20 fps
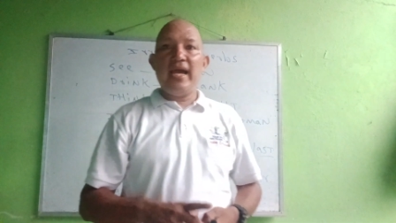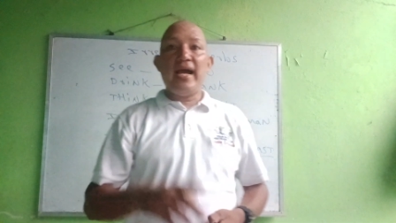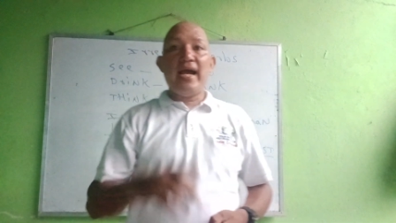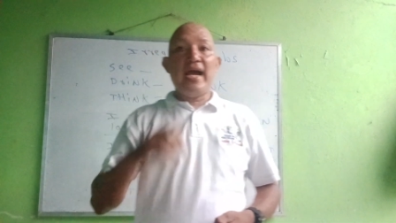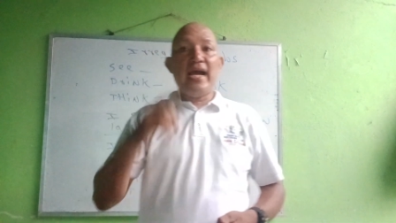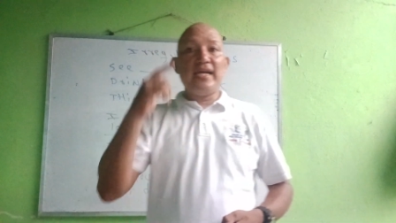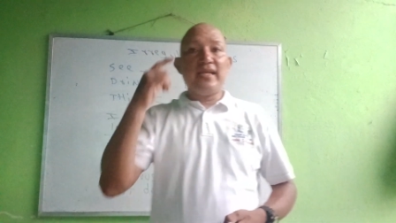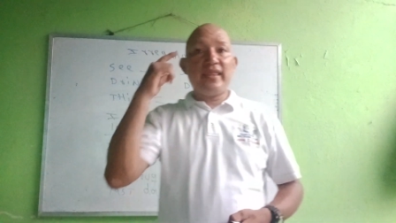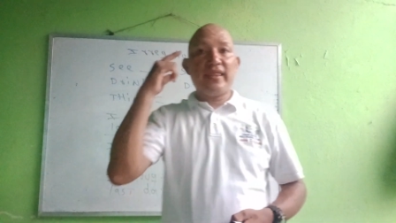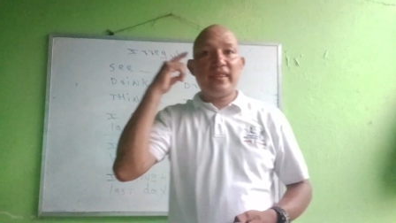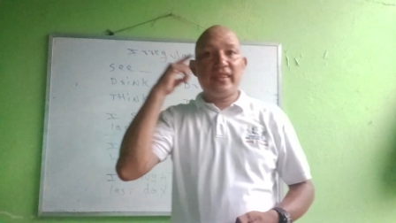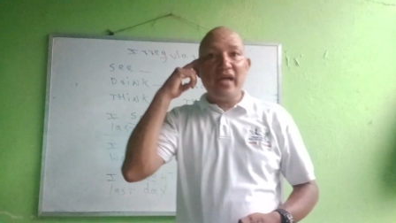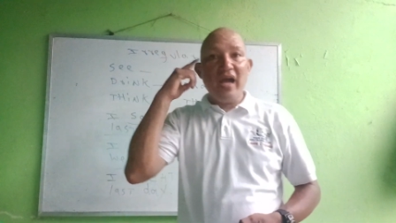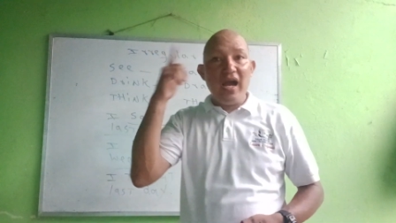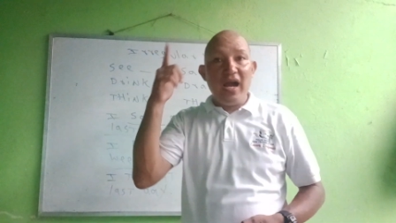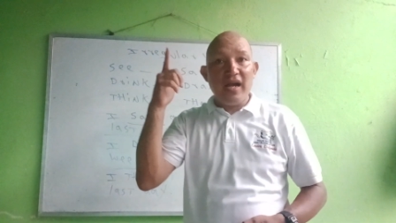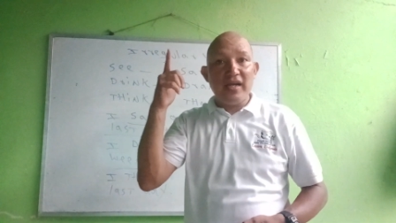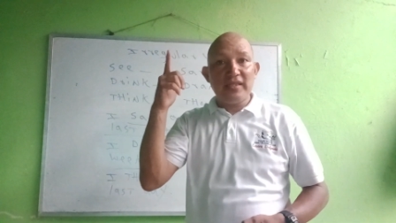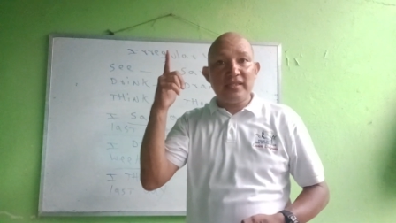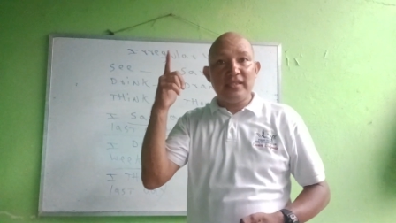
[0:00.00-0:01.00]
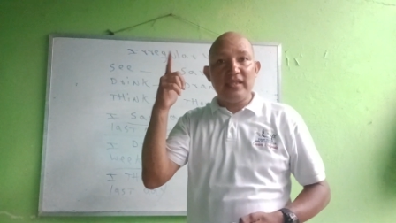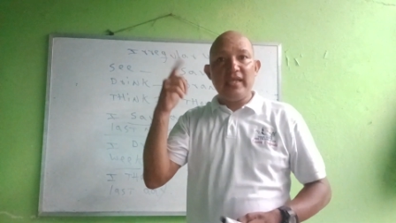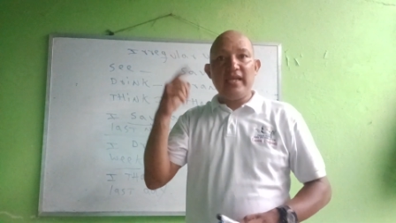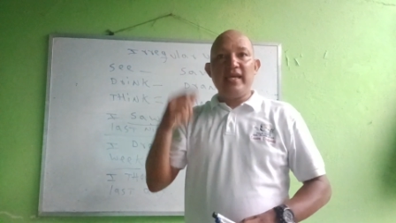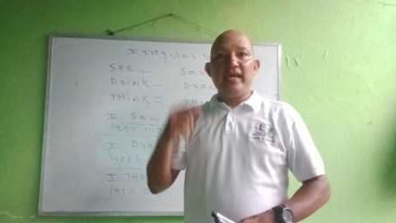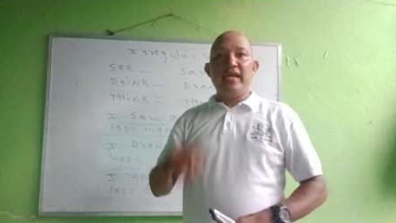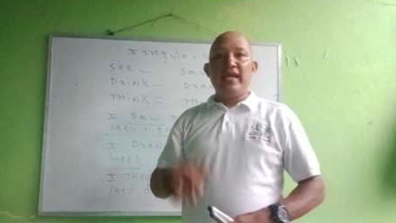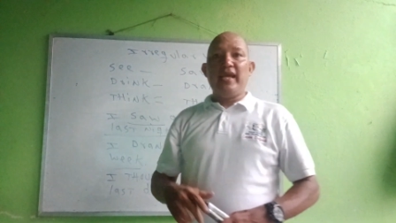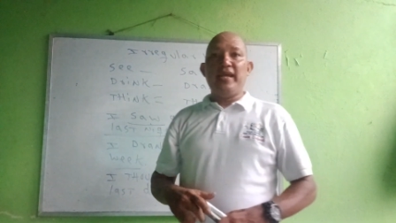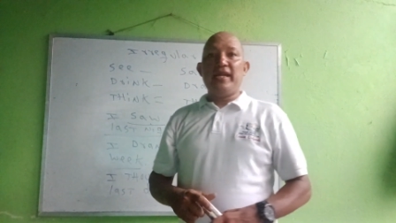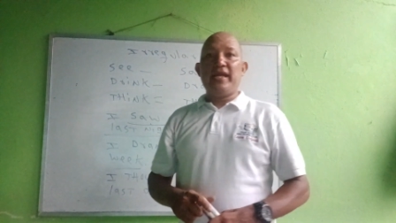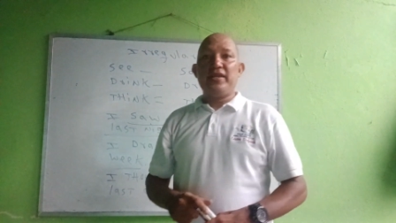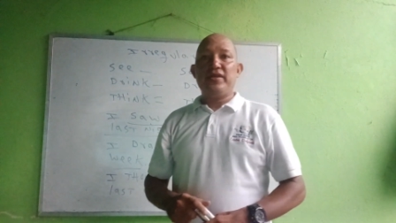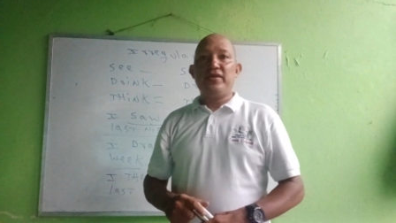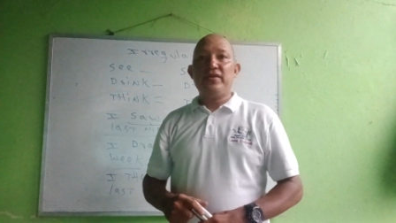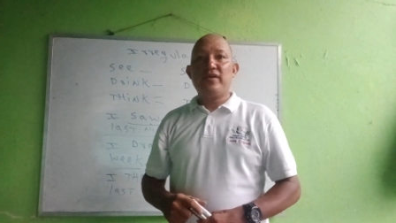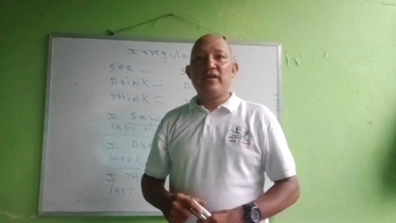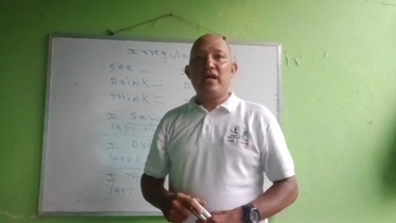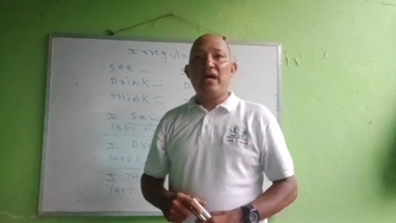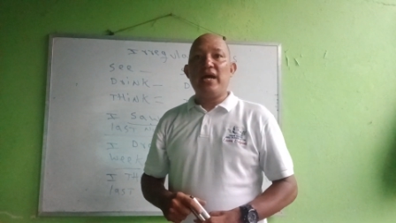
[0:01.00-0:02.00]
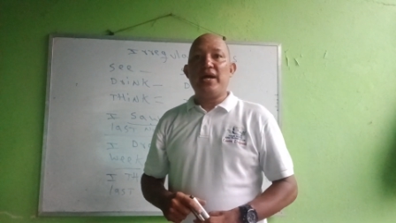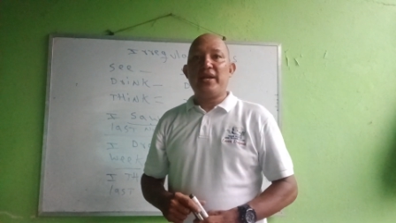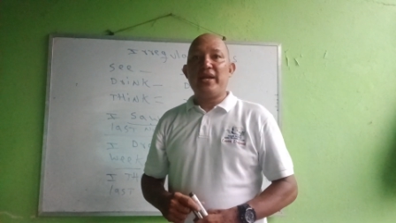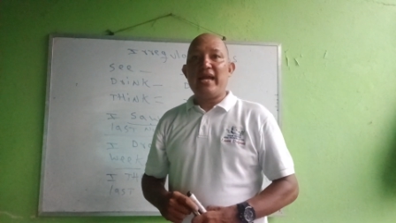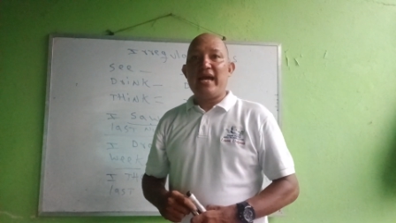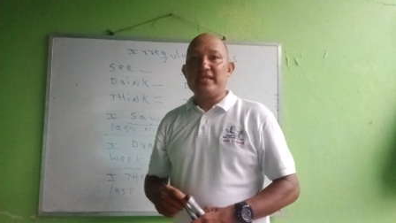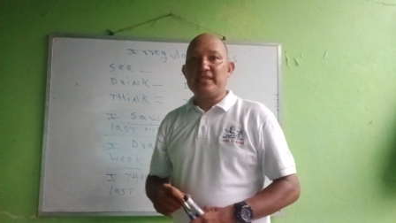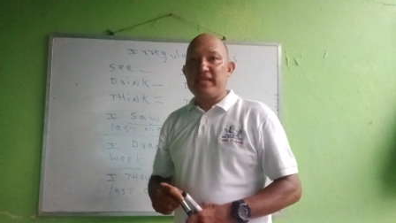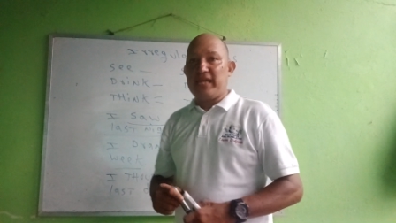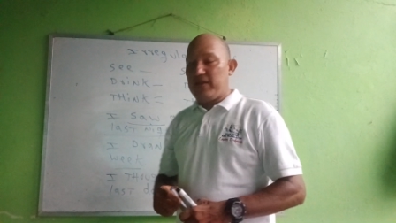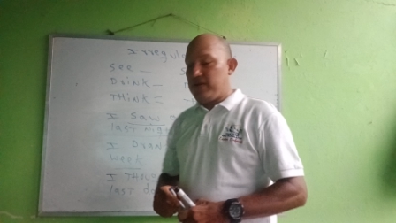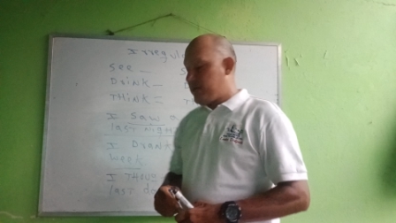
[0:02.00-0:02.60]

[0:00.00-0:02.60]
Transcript: I thought in a new car last day,